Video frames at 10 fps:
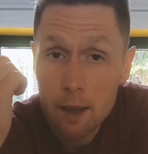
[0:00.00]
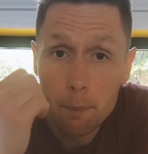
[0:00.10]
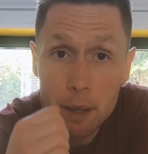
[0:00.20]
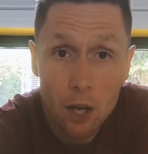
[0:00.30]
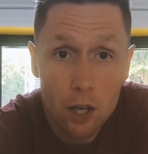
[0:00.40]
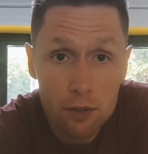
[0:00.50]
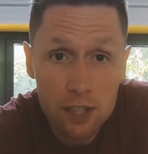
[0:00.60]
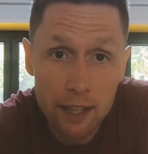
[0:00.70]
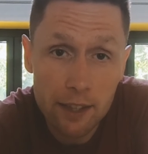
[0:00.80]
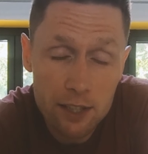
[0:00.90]
But like I've
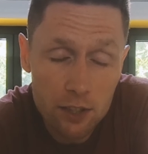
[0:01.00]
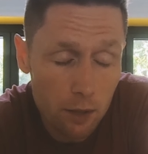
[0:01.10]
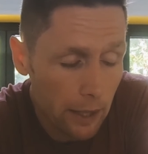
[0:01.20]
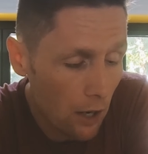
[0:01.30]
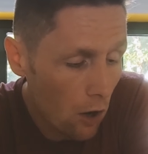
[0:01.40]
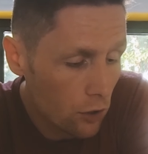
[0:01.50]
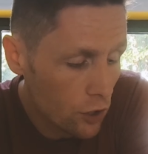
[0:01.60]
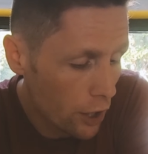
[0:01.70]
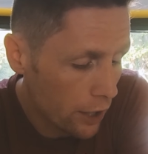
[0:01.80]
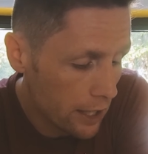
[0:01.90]
said, this is going to be a long
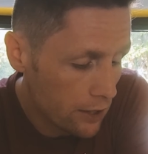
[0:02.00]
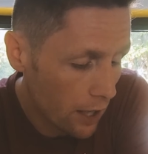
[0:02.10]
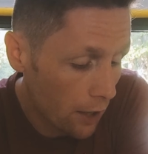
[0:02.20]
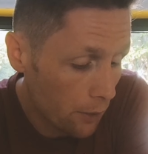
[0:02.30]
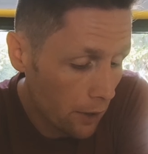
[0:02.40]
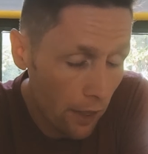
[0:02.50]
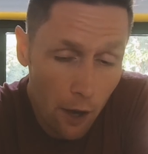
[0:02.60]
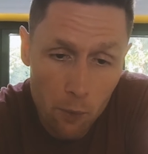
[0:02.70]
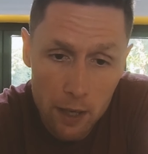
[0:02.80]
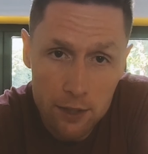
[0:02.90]
journey, so although
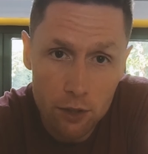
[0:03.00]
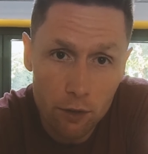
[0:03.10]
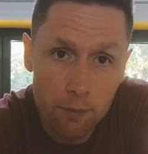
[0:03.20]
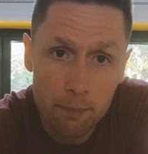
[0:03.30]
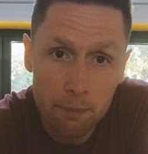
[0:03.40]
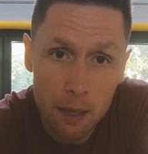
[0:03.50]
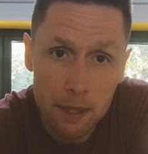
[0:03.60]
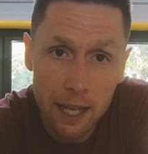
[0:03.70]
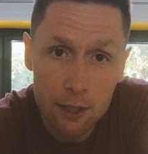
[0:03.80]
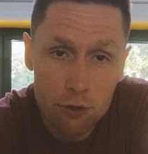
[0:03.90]
we sort of maybe
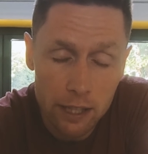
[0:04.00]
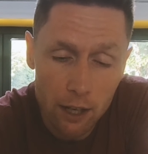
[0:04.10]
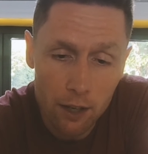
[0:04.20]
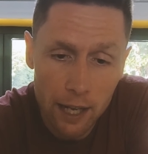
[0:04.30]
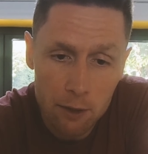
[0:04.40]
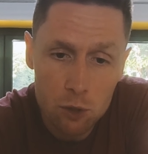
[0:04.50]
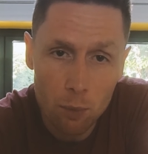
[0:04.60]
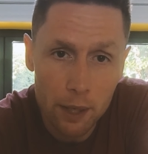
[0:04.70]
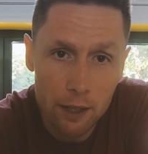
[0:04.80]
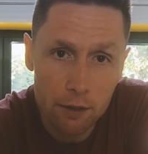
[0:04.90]
naturally are now
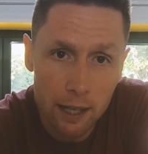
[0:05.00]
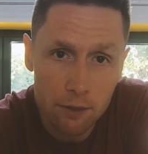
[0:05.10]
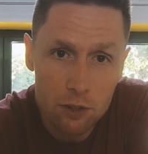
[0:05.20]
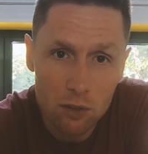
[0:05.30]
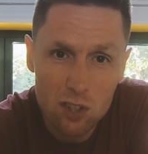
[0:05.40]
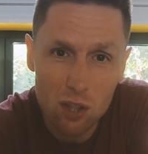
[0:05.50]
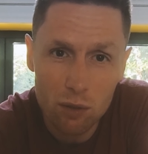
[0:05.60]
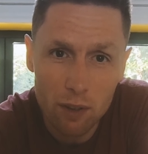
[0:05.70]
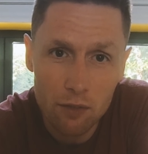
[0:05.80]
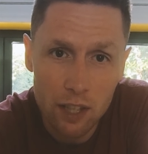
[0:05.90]
swimming at around sort of
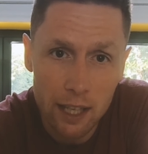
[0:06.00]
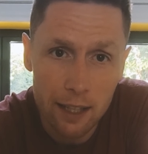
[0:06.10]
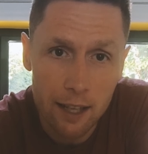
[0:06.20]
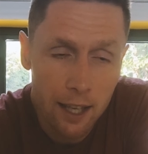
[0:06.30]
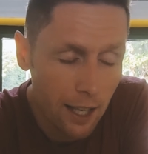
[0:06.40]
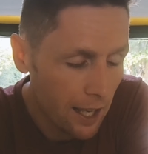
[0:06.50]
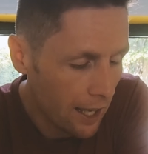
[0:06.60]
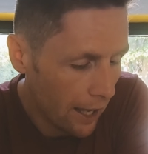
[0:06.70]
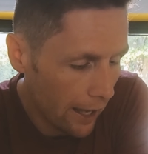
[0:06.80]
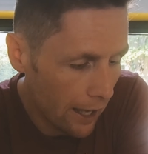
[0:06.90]
2:15,
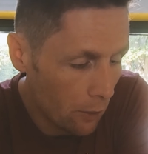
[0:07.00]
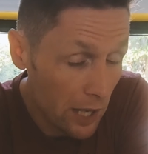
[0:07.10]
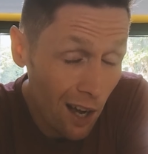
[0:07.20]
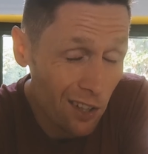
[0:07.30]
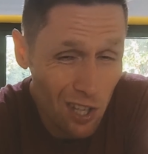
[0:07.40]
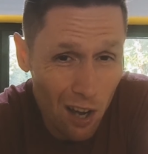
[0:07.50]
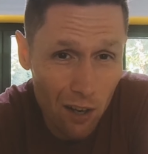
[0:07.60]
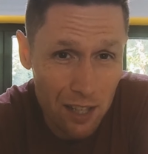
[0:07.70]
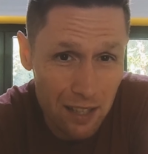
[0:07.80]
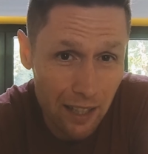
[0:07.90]
we are
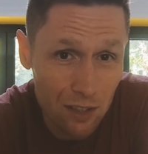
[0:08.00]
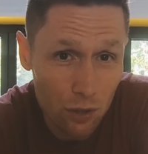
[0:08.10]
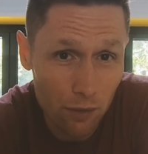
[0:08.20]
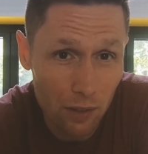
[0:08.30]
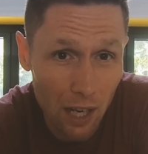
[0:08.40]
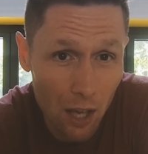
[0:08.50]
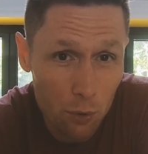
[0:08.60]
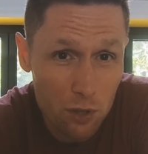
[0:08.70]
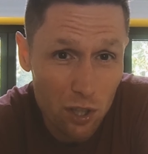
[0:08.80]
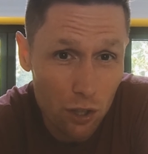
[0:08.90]
targeting sort of a low
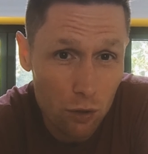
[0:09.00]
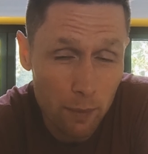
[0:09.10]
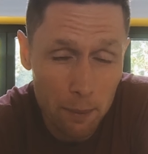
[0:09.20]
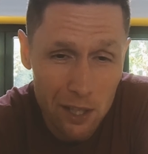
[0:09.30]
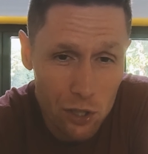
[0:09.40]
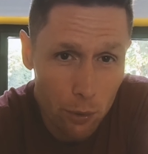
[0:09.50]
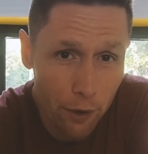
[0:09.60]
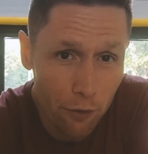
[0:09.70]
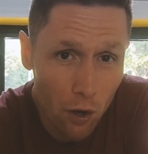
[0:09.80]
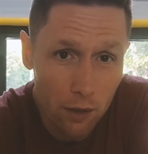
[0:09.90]
2, maybe a
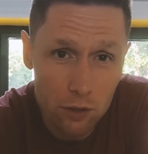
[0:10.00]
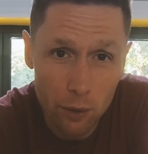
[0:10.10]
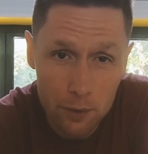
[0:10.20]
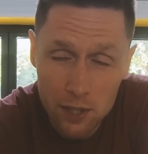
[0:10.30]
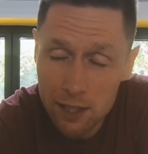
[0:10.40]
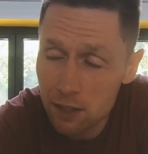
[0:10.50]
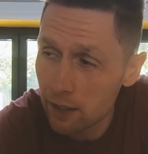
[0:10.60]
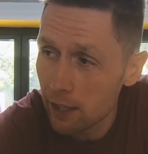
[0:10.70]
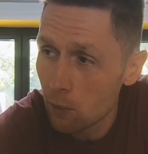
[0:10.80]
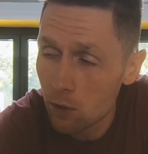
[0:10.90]
2:05, 2:06 I
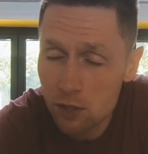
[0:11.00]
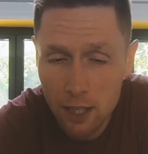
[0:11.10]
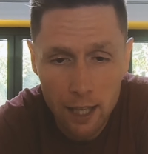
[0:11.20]
think it was.